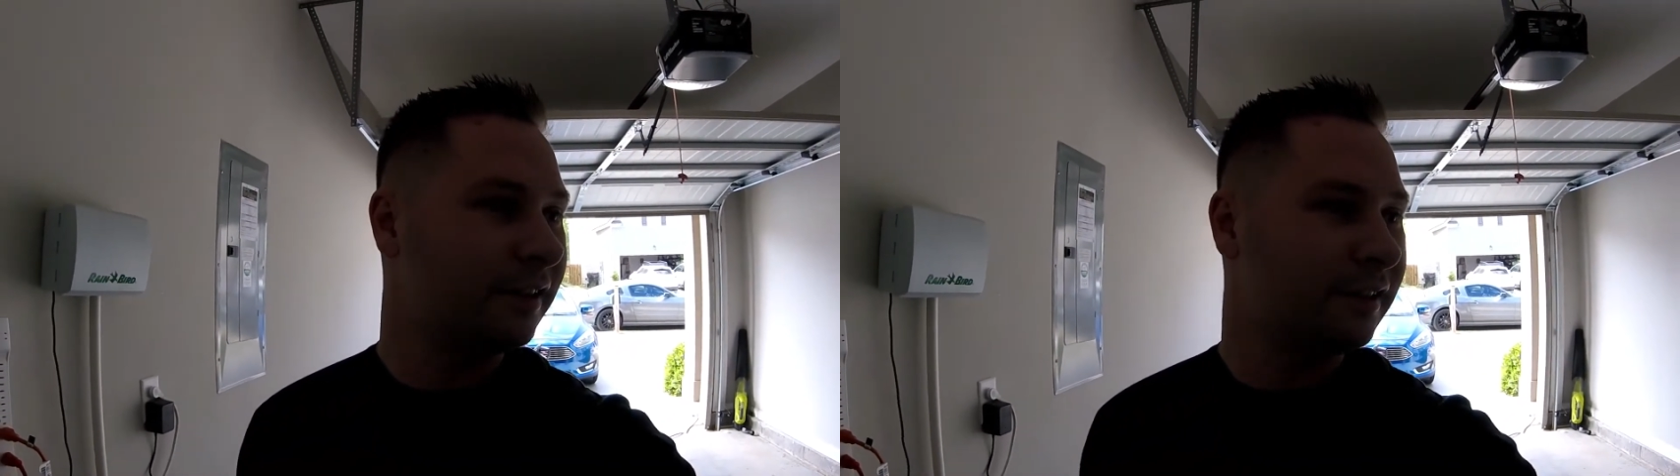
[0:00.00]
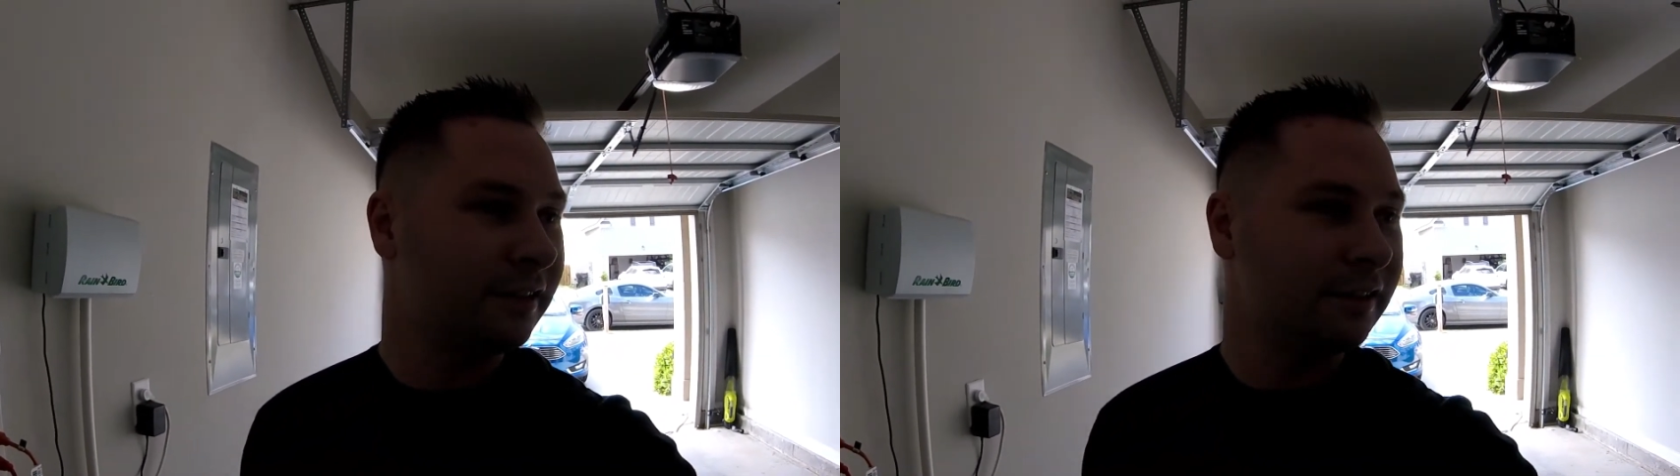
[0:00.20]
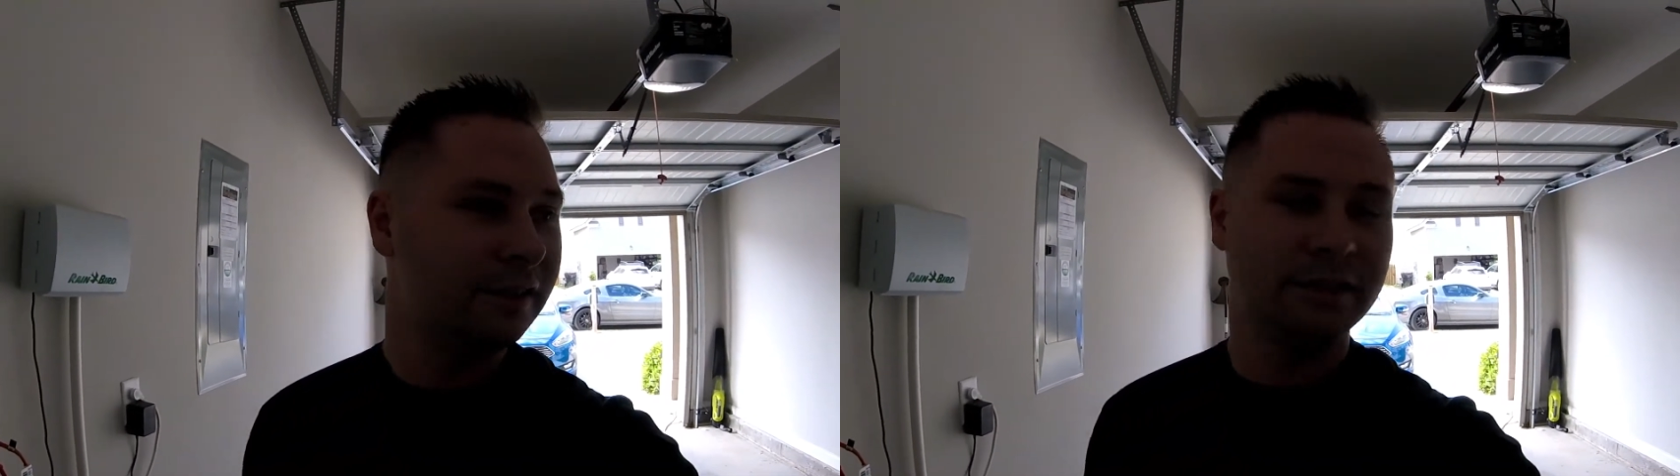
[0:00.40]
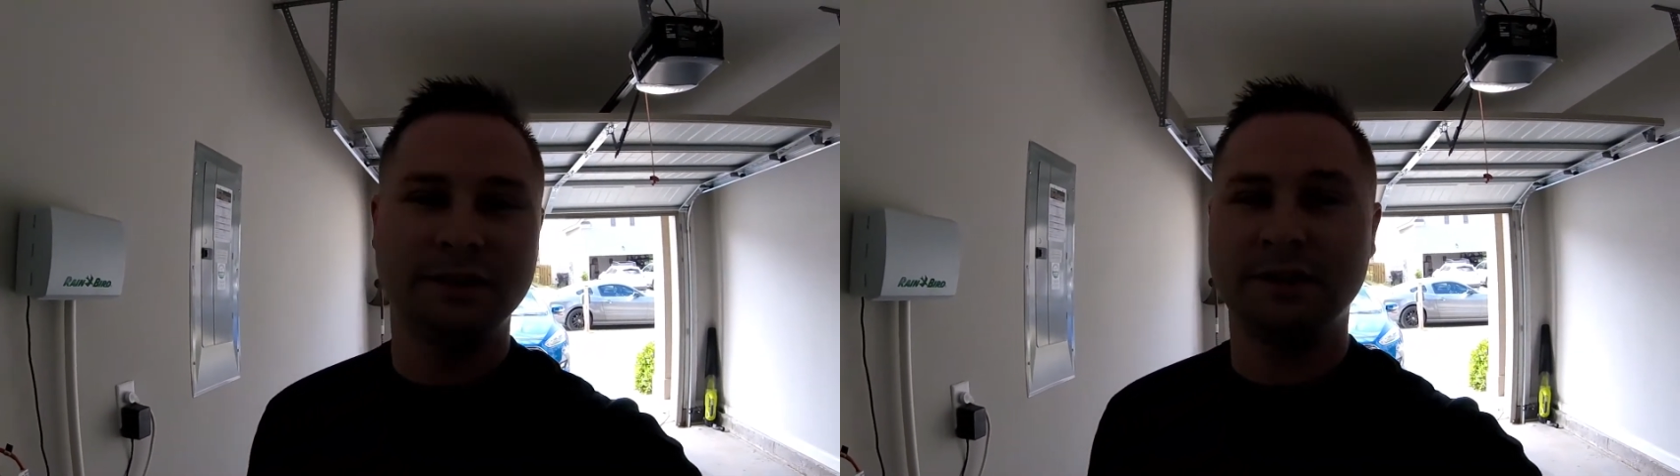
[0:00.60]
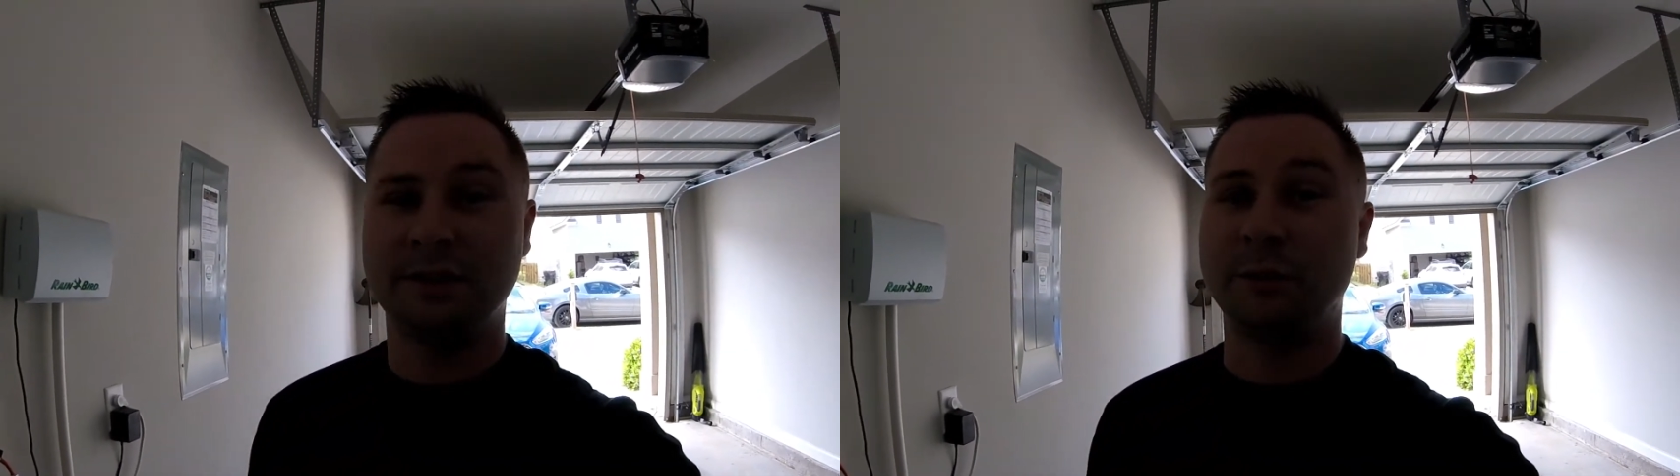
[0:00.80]
Yeah.
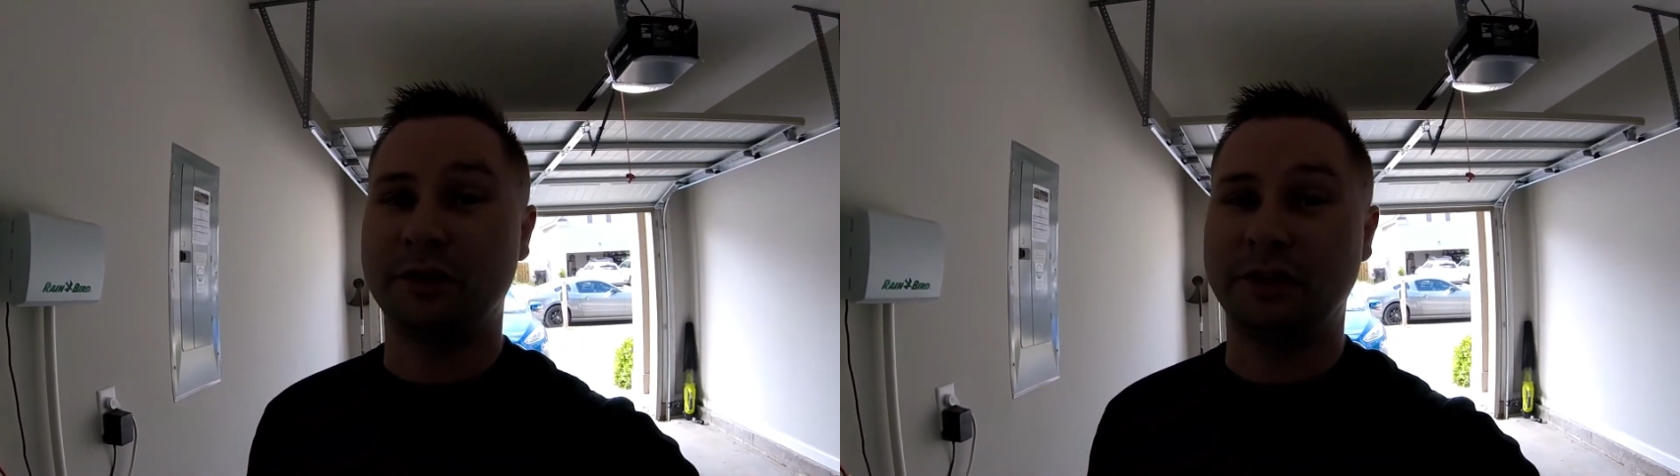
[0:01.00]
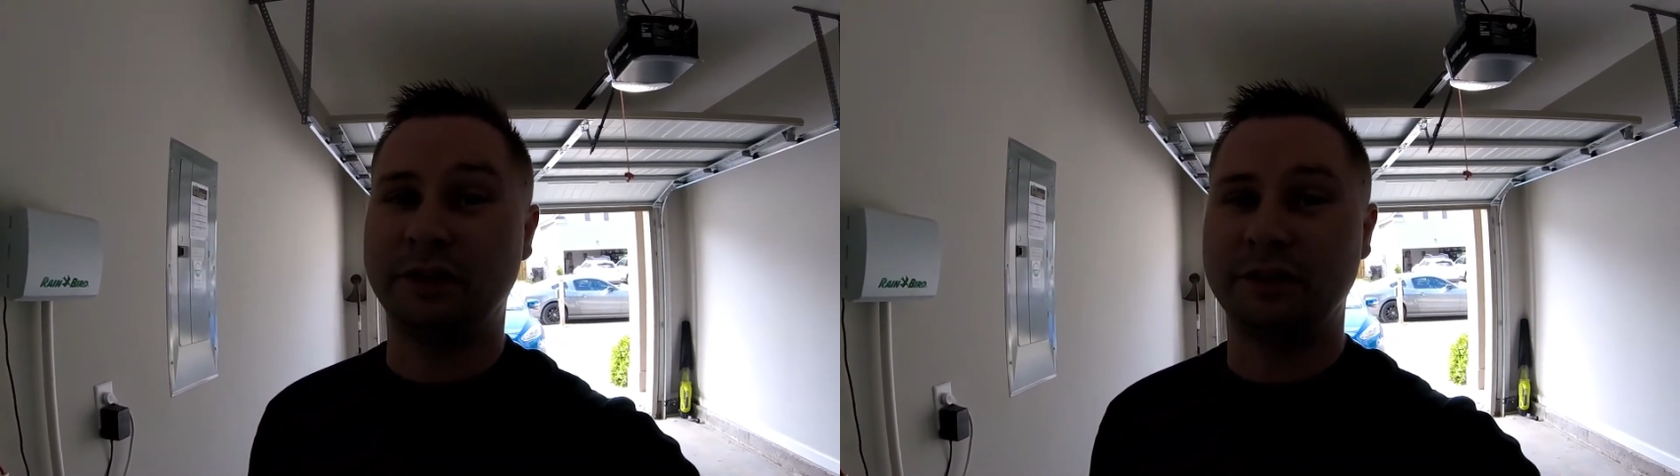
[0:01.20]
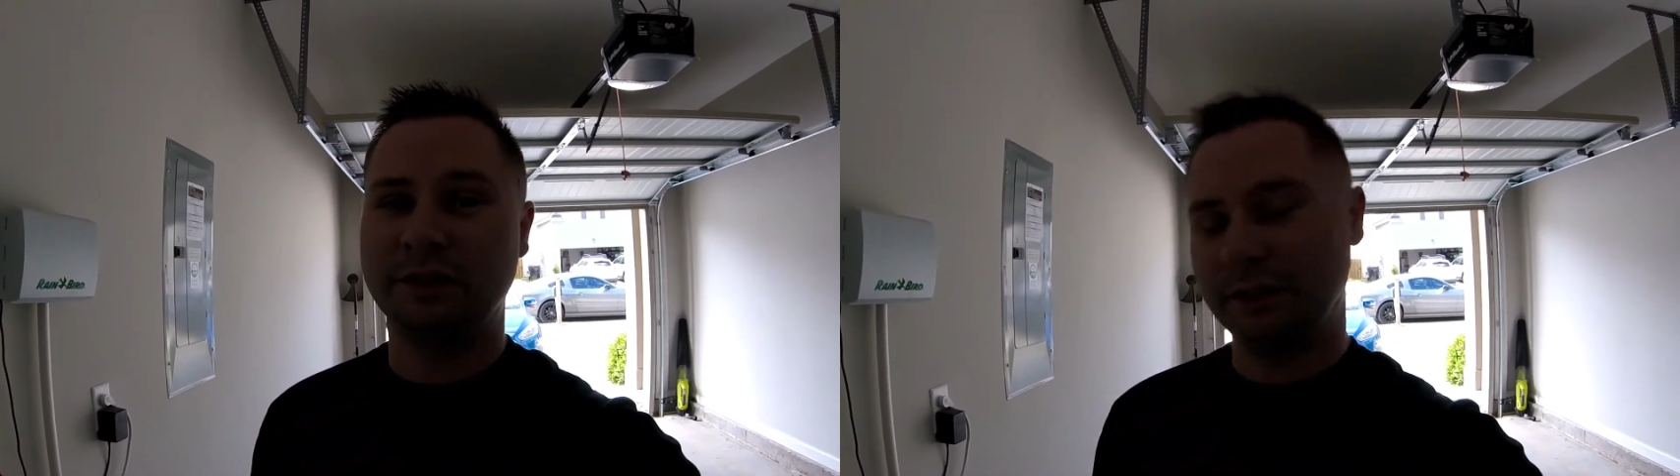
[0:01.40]
It smells good.